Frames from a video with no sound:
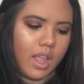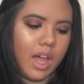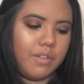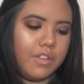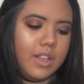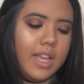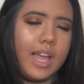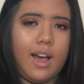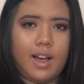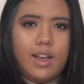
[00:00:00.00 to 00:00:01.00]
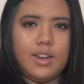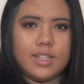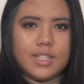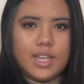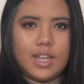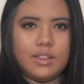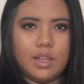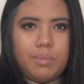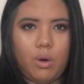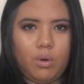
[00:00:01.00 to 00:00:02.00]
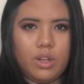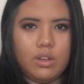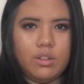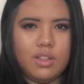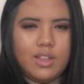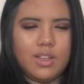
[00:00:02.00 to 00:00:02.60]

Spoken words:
I feel like it's like a lip oil